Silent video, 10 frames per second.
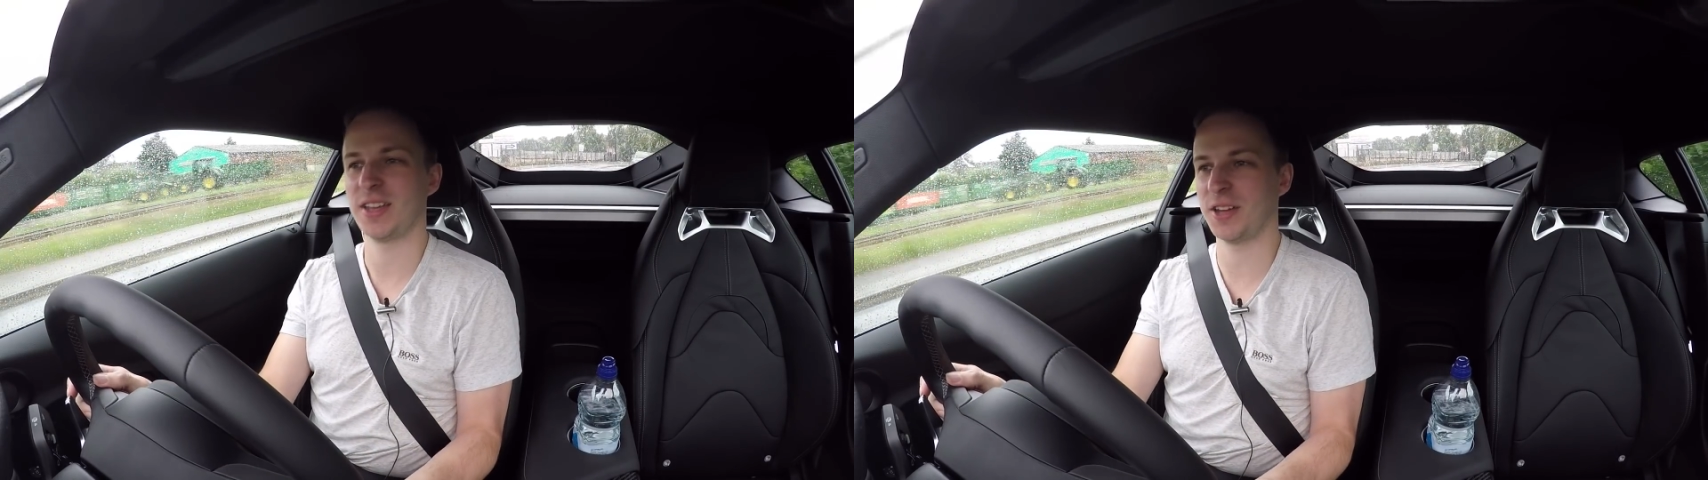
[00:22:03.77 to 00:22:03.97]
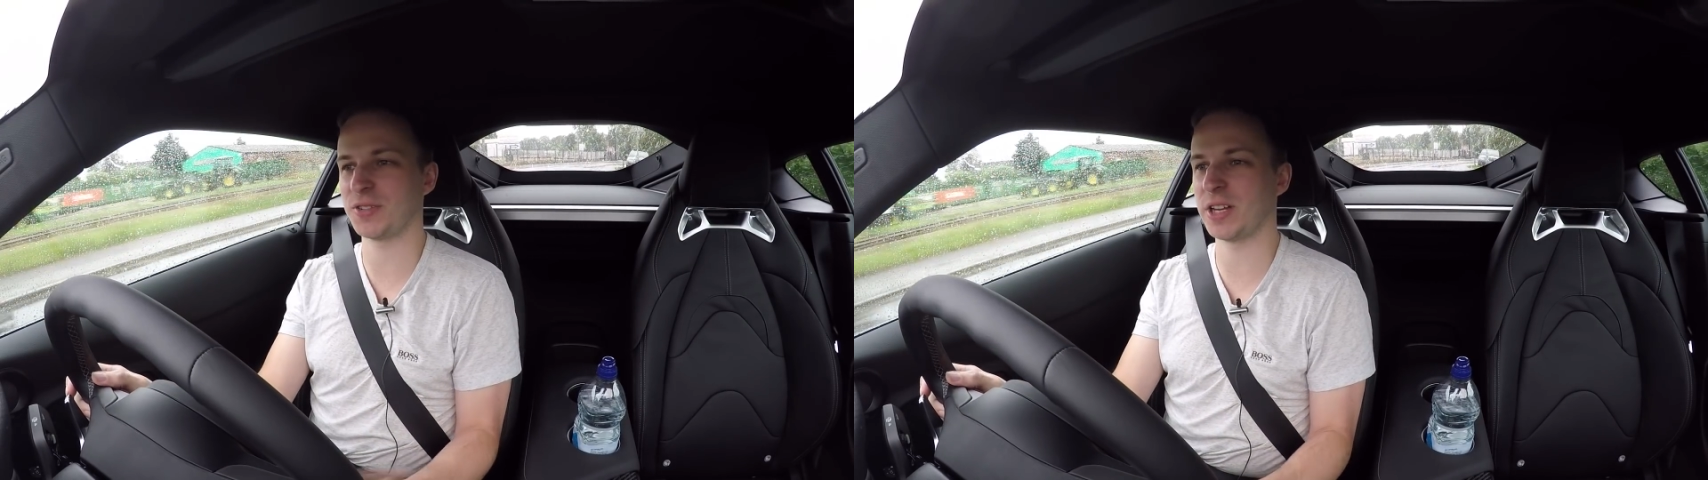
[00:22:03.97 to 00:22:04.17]

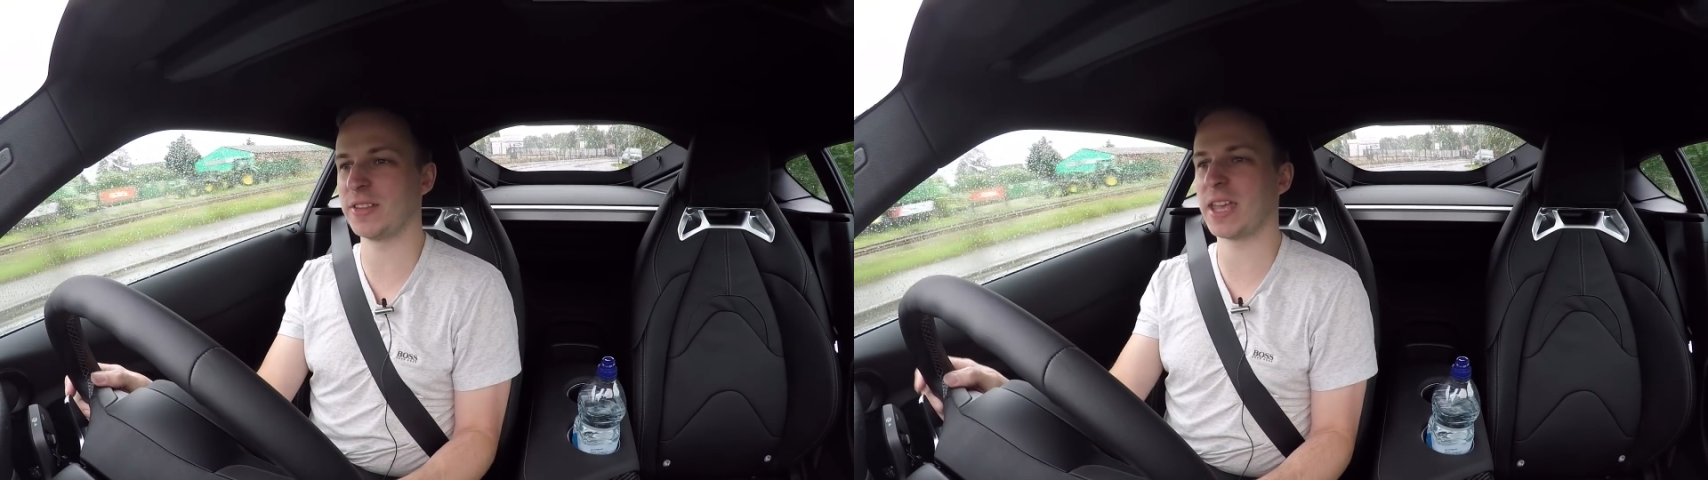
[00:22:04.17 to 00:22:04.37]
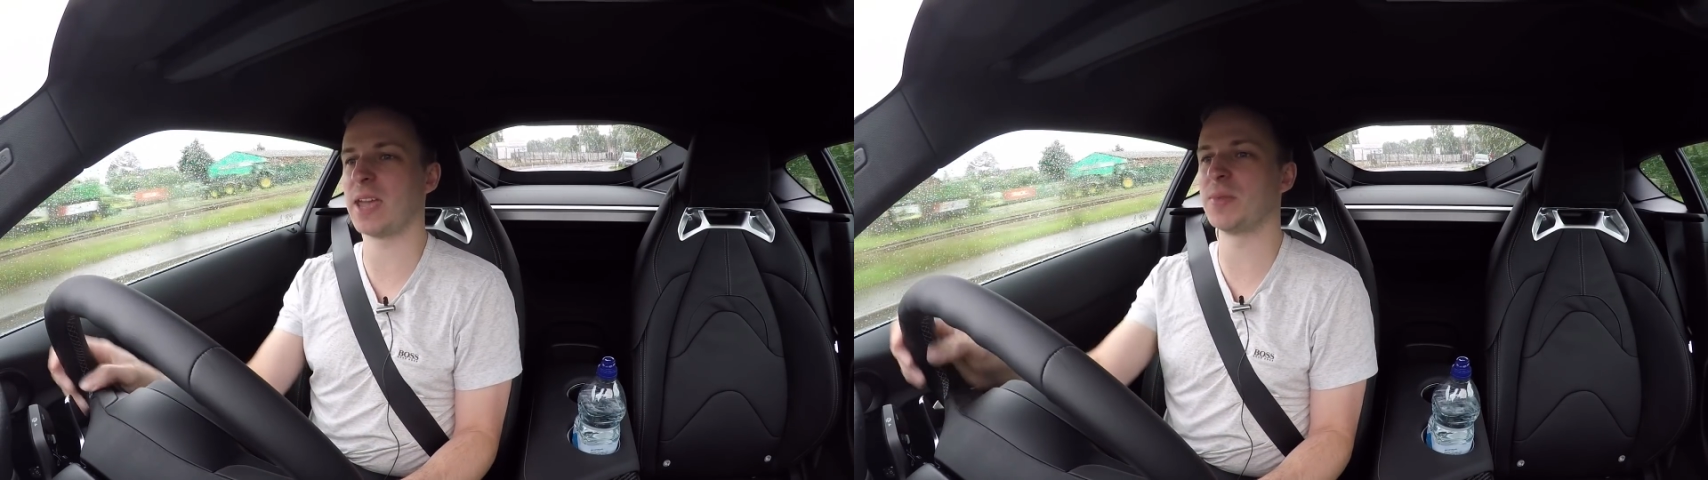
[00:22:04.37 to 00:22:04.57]
I traded
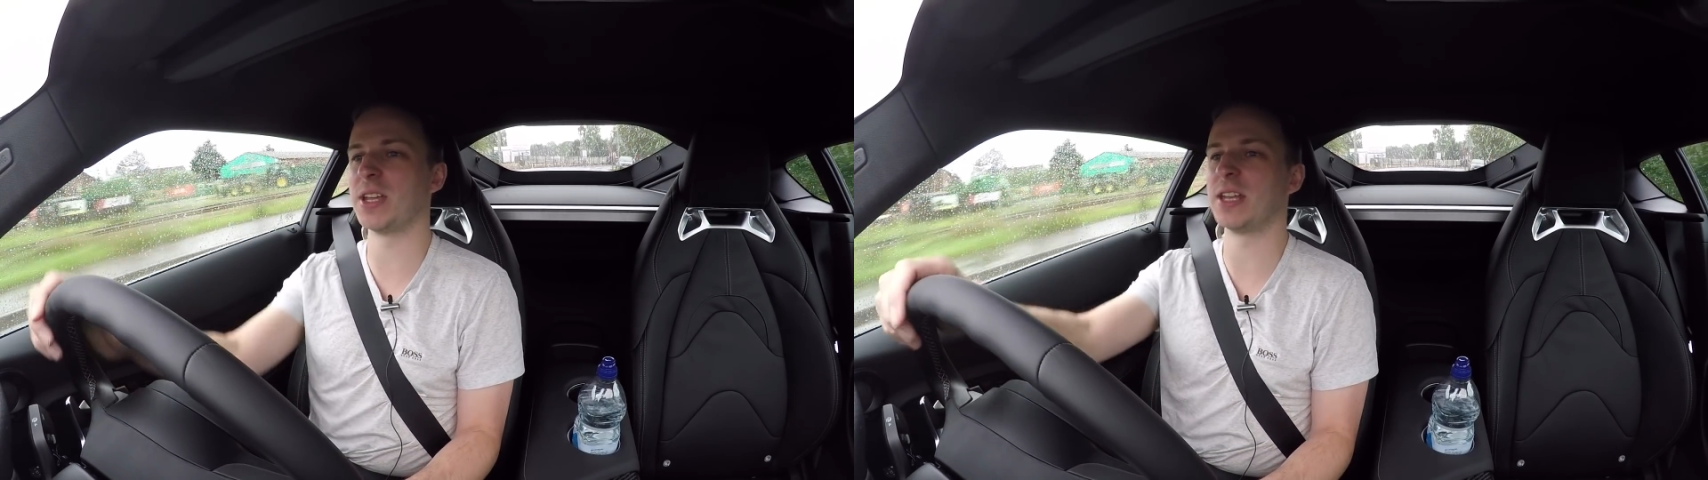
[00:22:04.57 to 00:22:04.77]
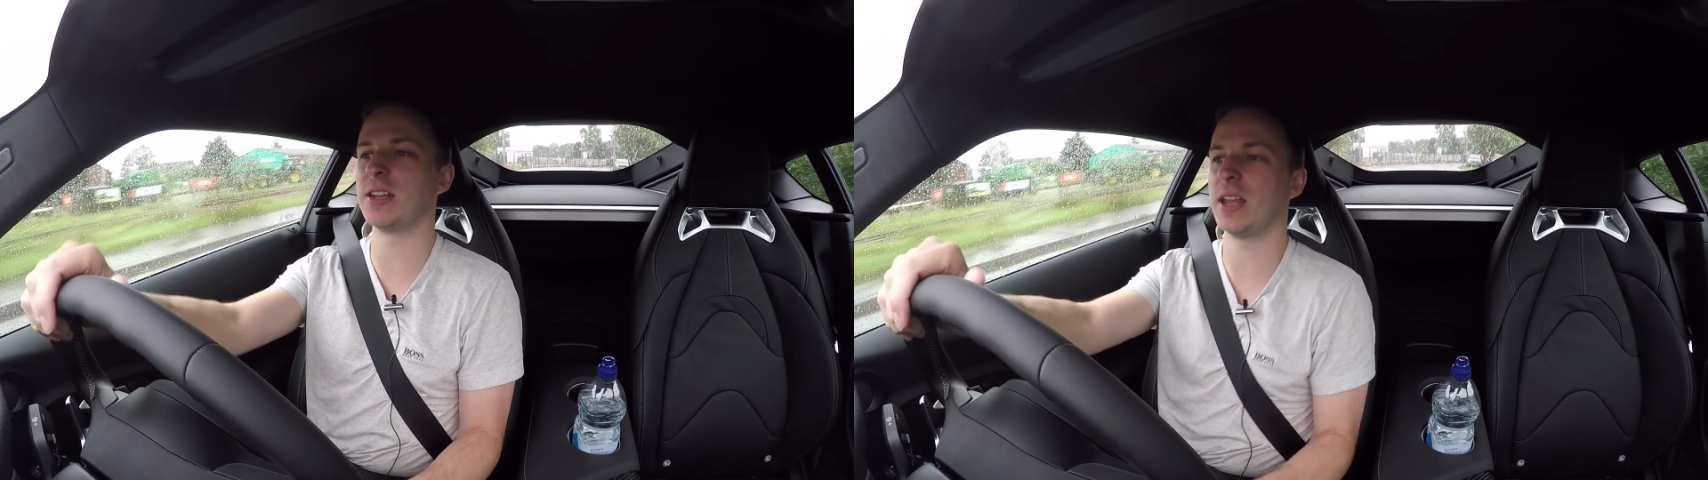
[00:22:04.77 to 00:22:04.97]
the Cayman
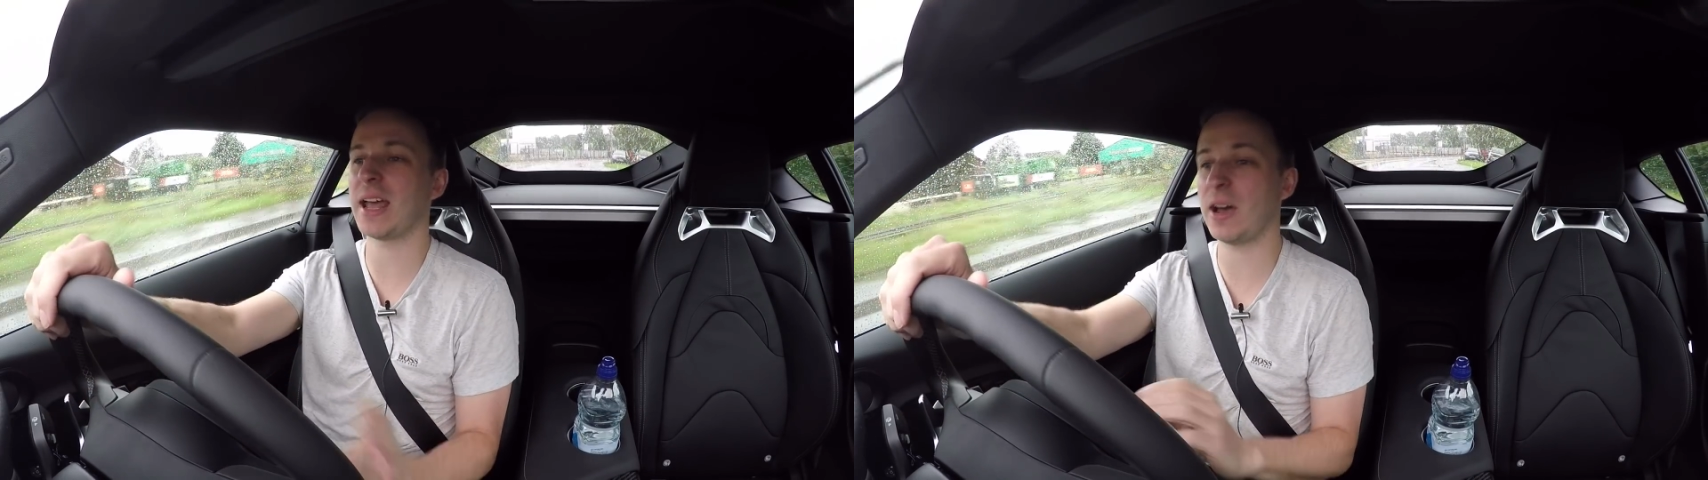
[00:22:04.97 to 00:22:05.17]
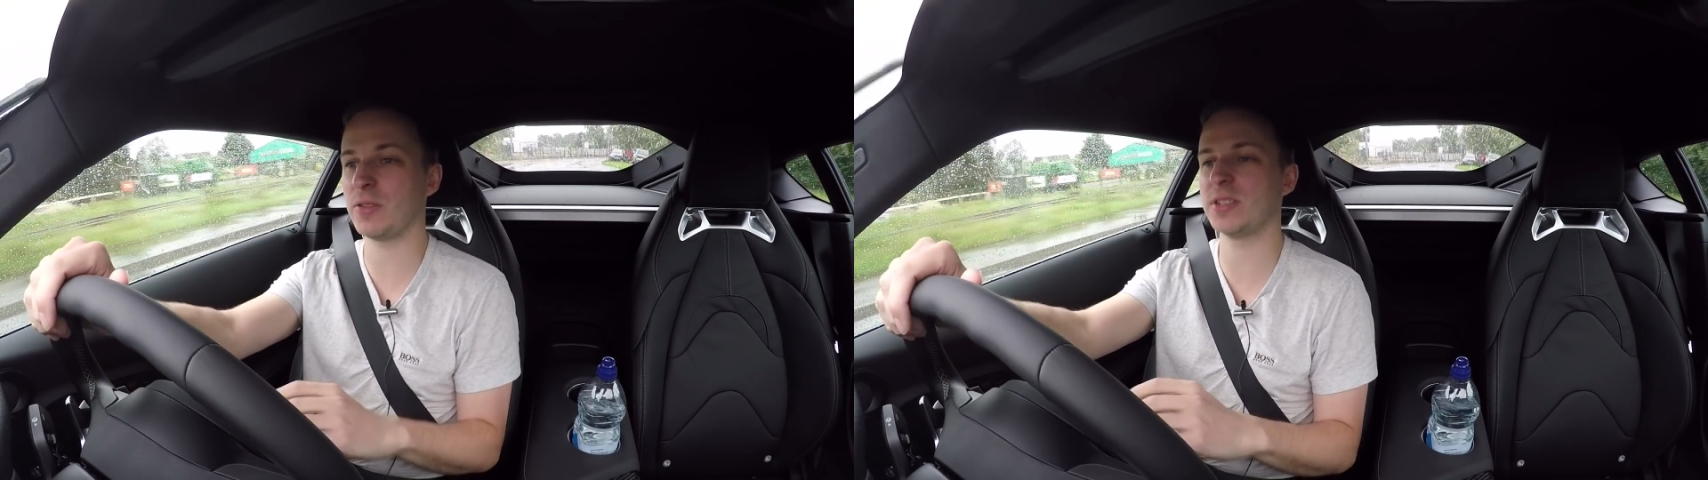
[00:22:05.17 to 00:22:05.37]
in and how